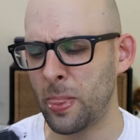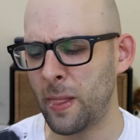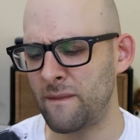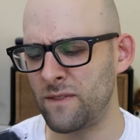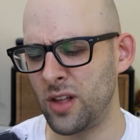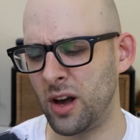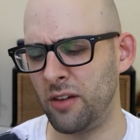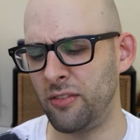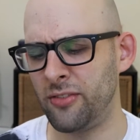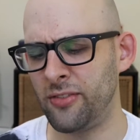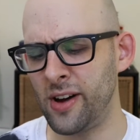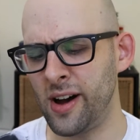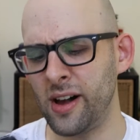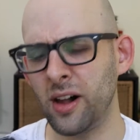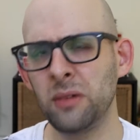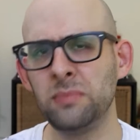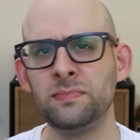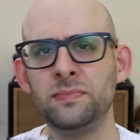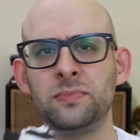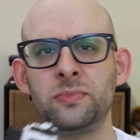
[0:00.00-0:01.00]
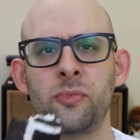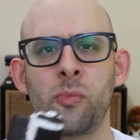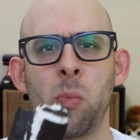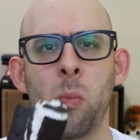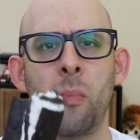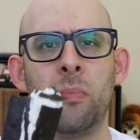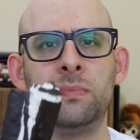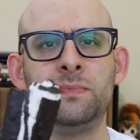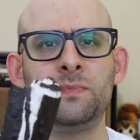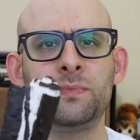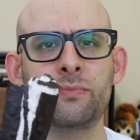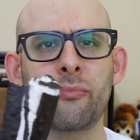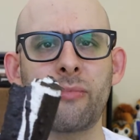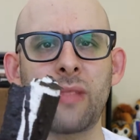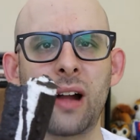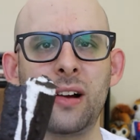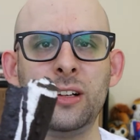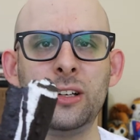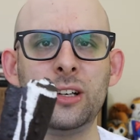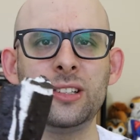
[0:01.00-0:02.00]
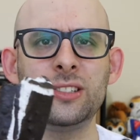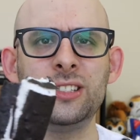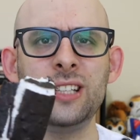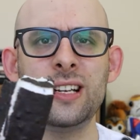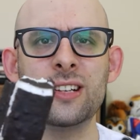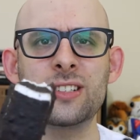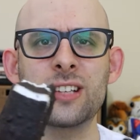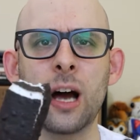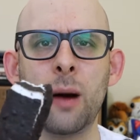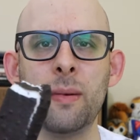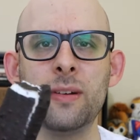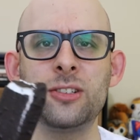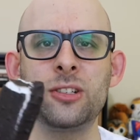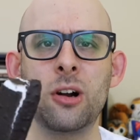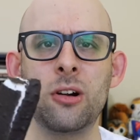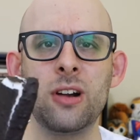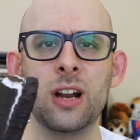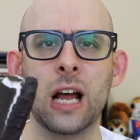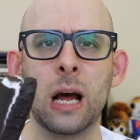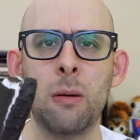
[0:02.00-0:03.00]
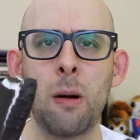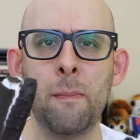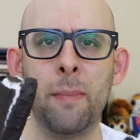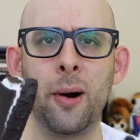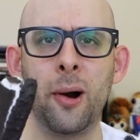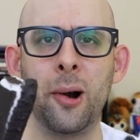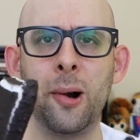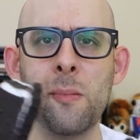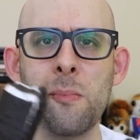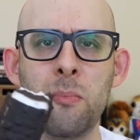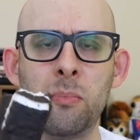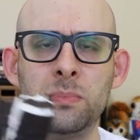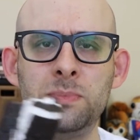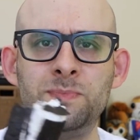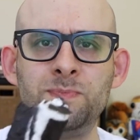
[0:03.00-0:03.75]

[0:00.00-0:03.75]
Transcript: The fuck? You can see it's starting to come apart.